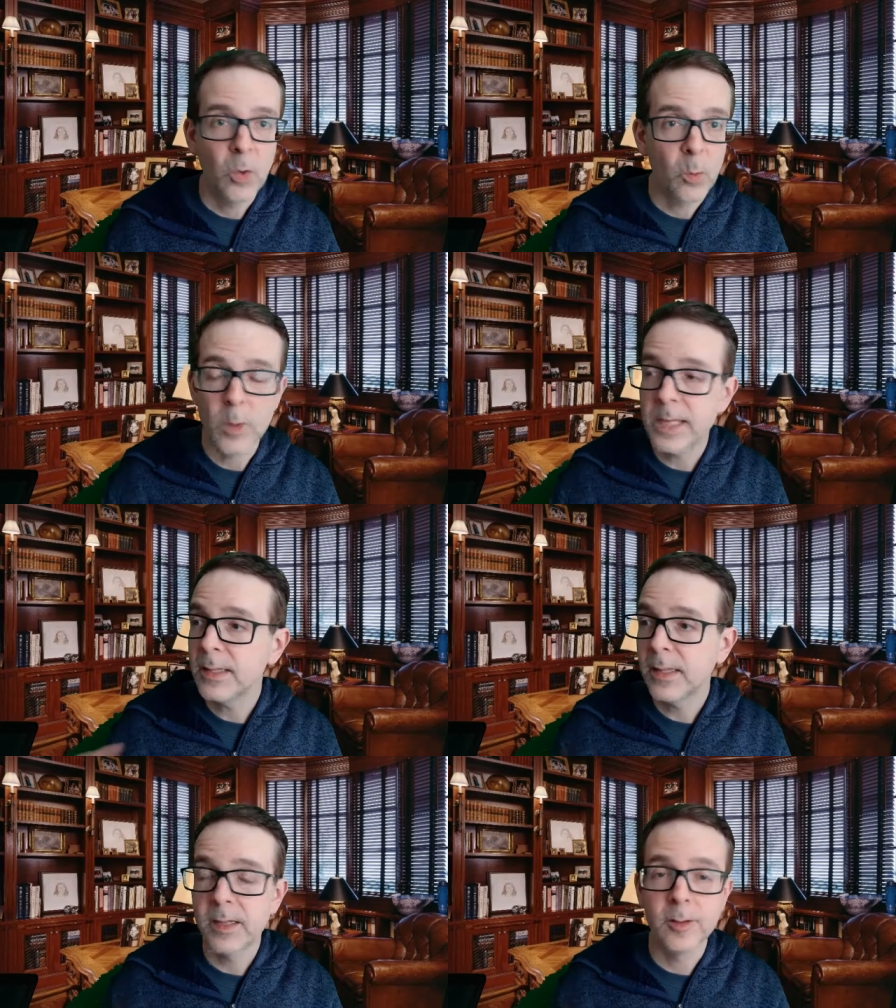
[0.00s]
We
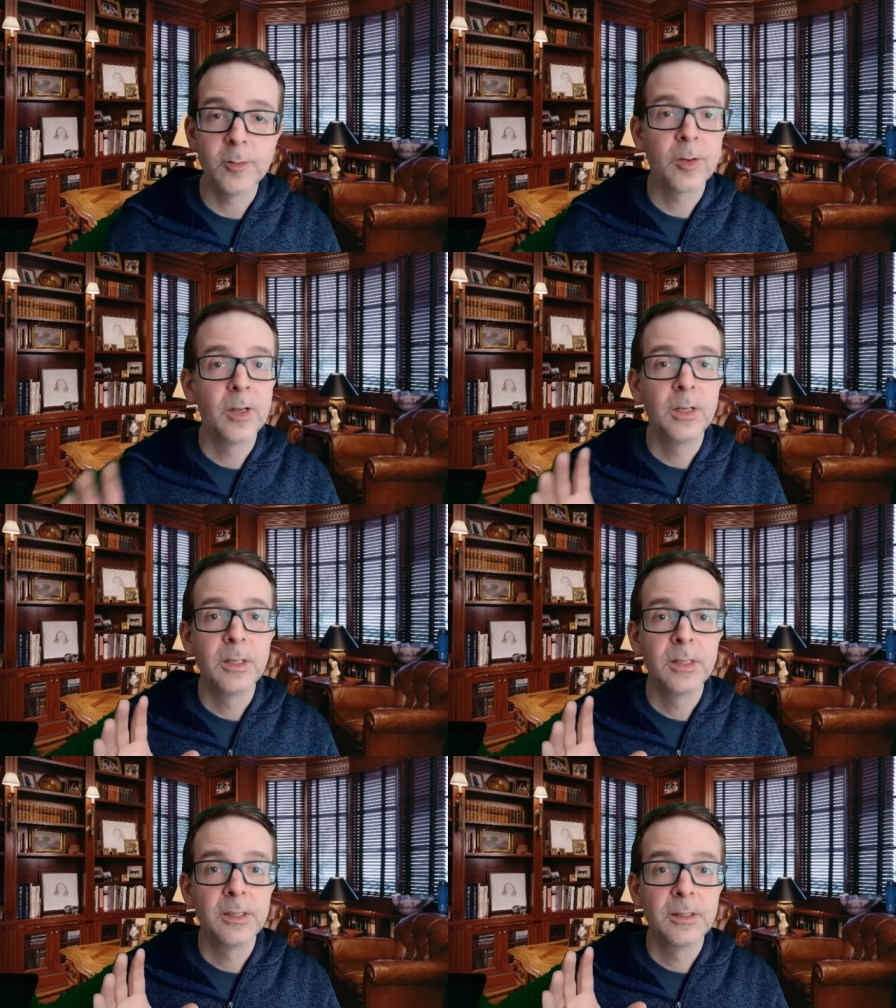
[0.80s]
live
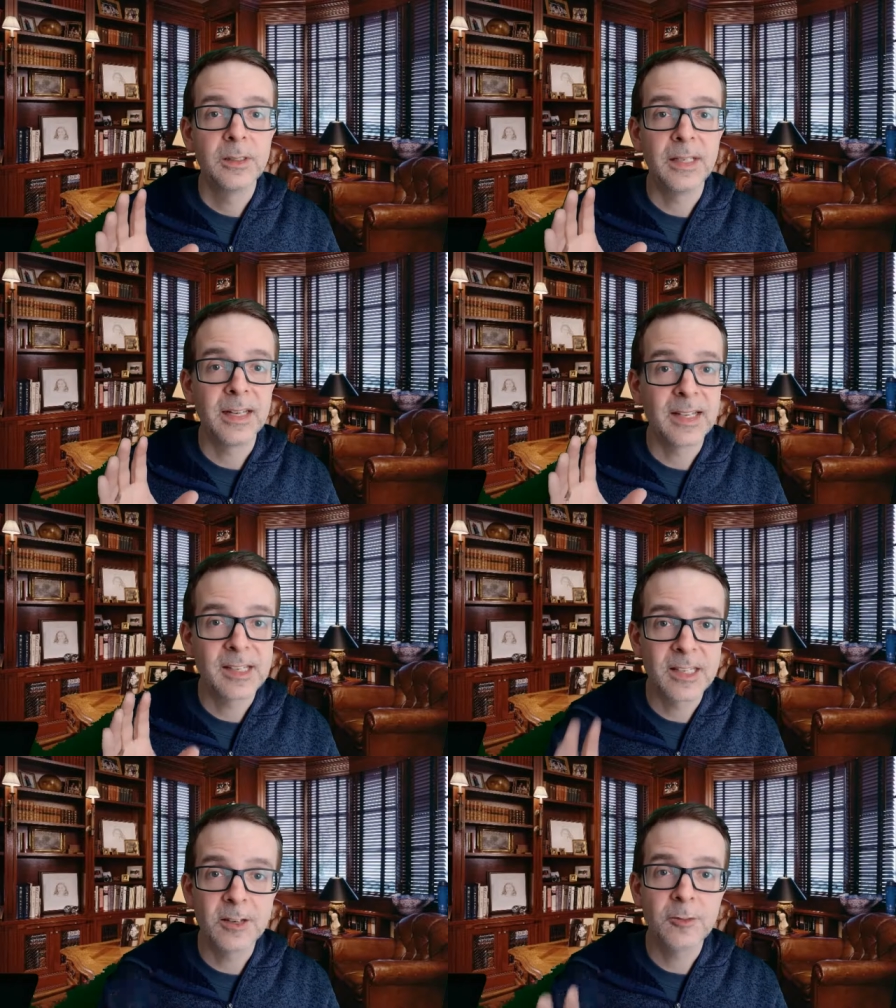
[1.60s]
in a
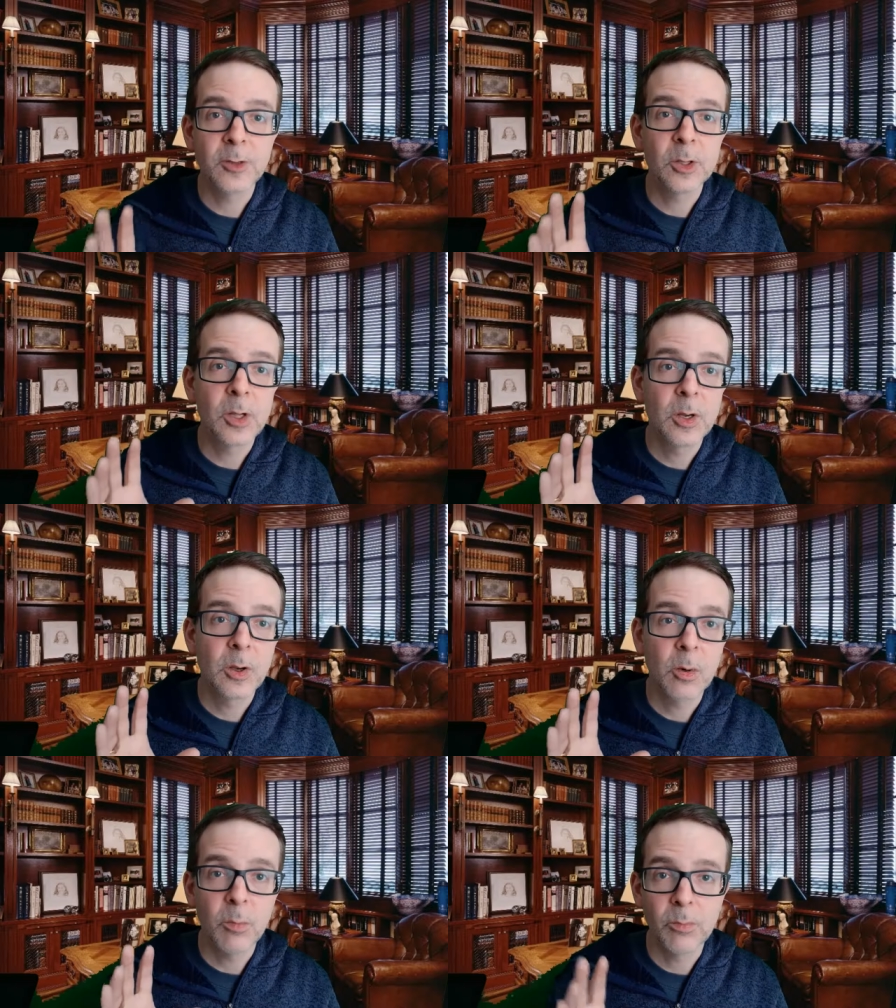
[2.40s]
sinful,
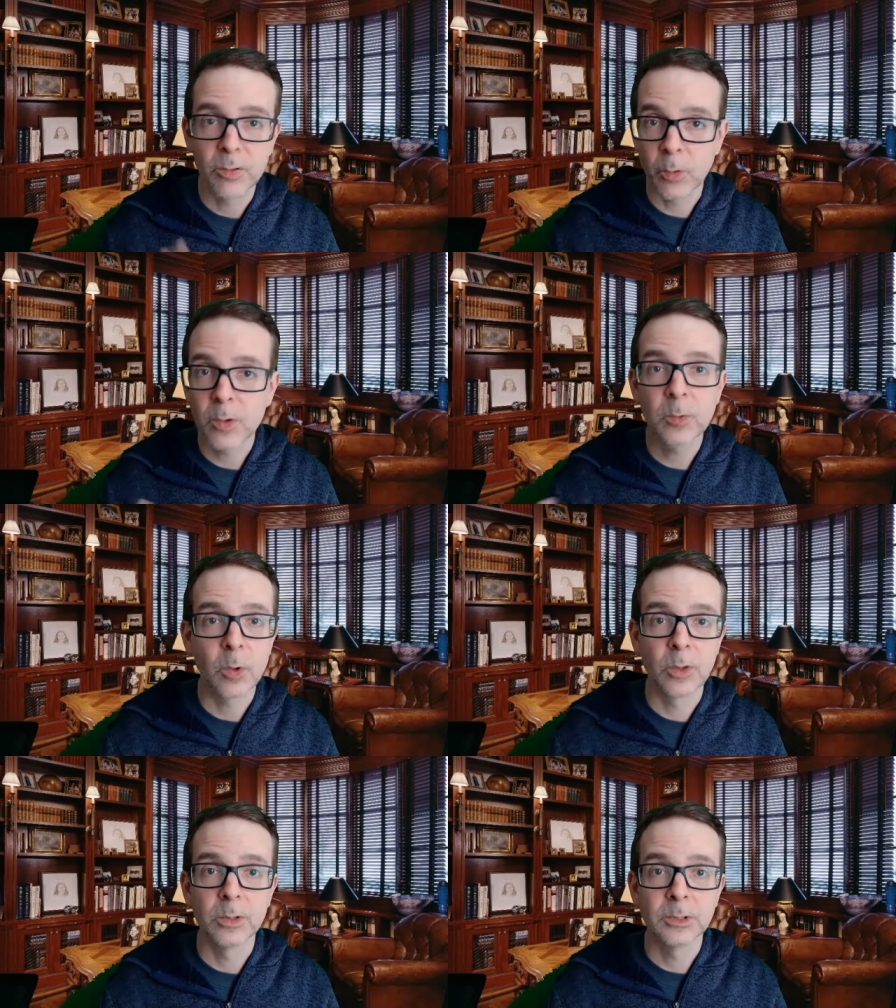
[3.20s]
broken
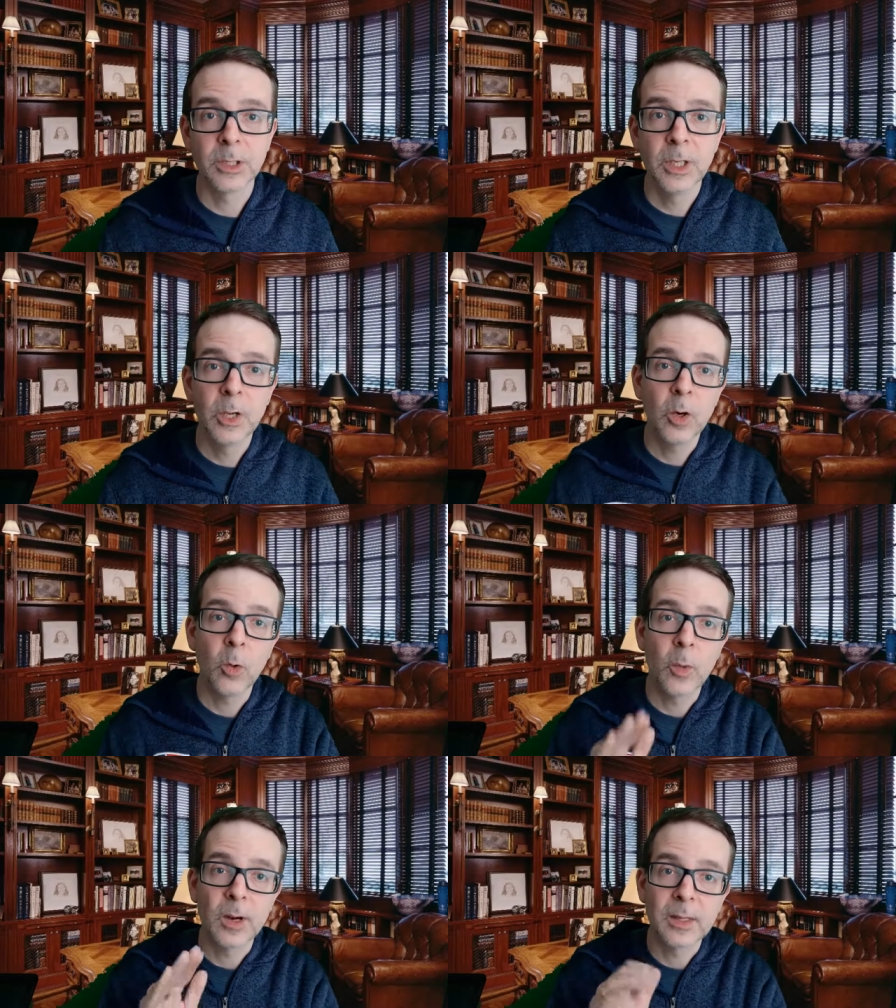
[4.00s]
world
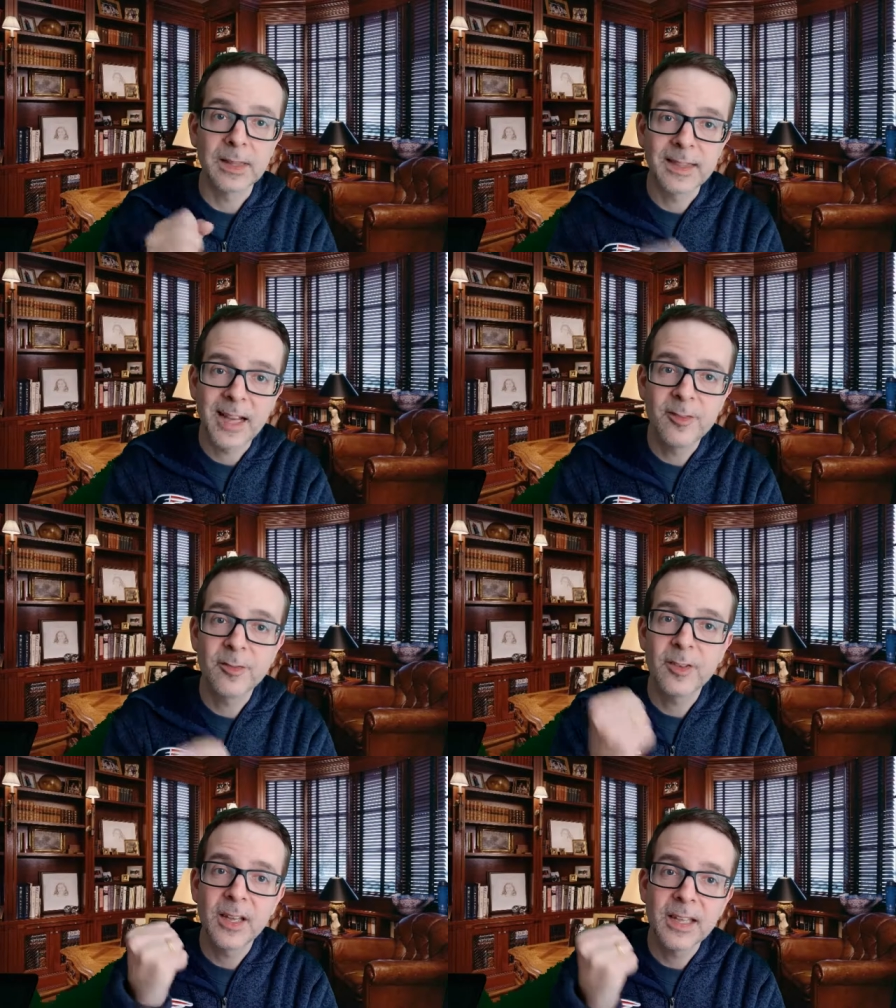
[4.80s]
where
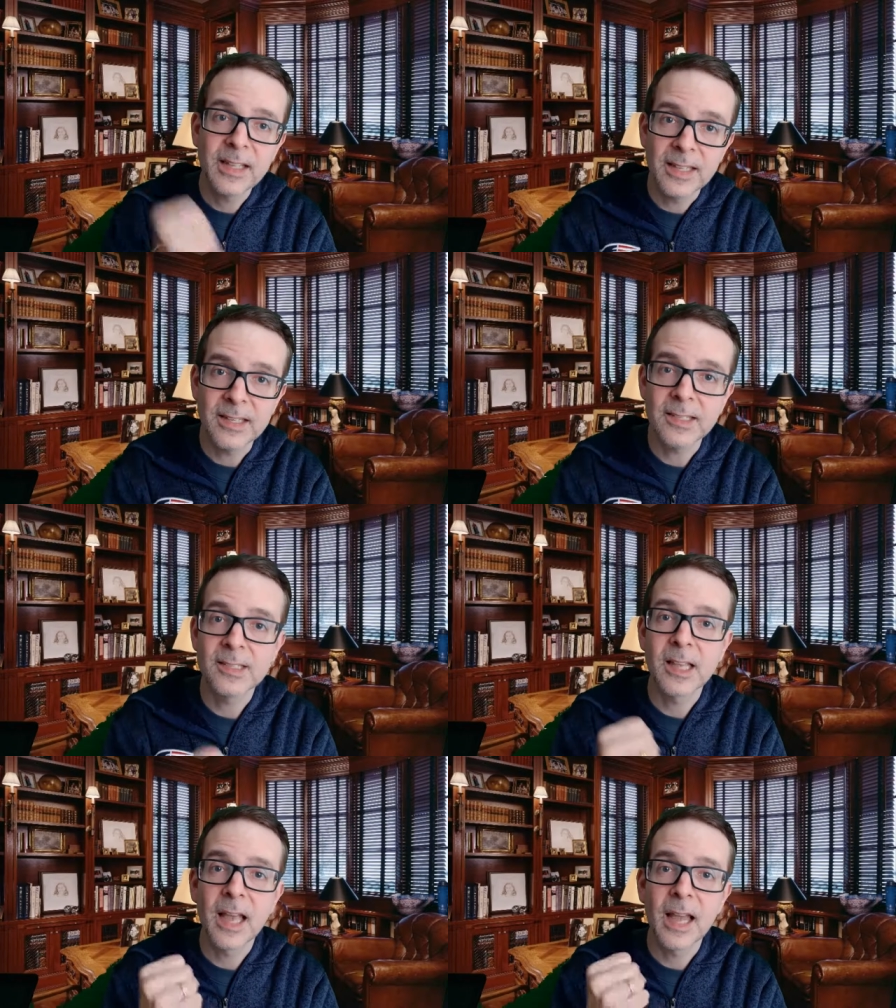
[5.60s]
life is